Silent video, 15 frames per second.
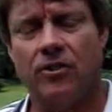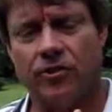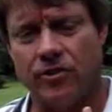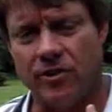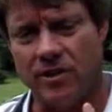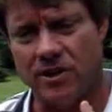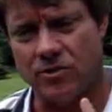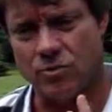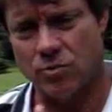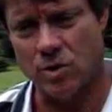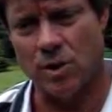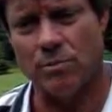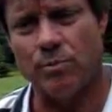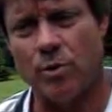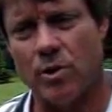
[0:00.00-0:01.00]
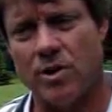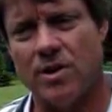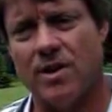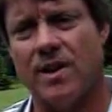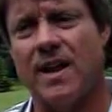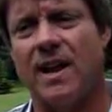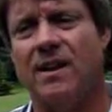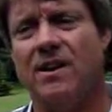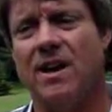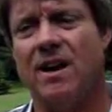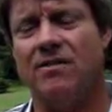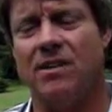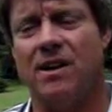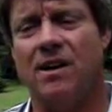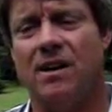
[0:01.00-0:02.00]
So it's real important that you
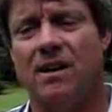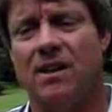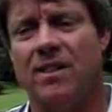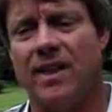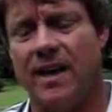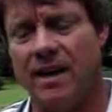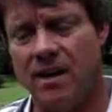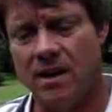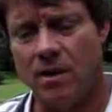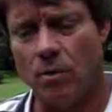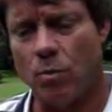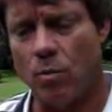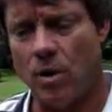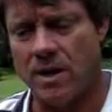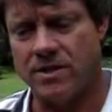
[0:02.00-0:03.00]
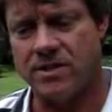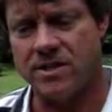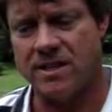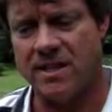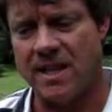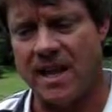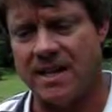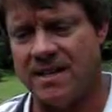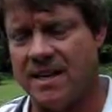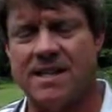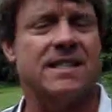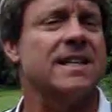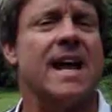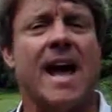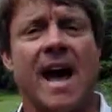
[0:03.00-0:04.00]
have a hull that
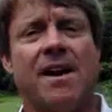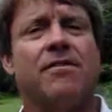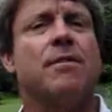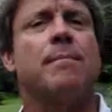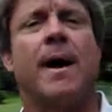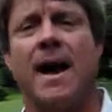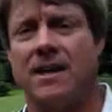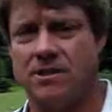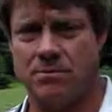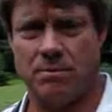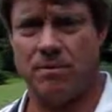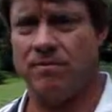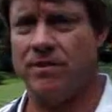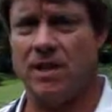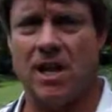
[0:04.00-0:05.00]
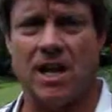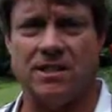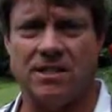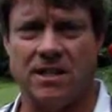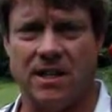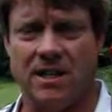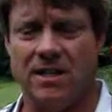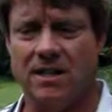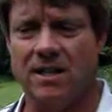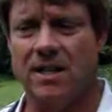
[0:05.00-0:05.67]
doesn't have a maximum velocity.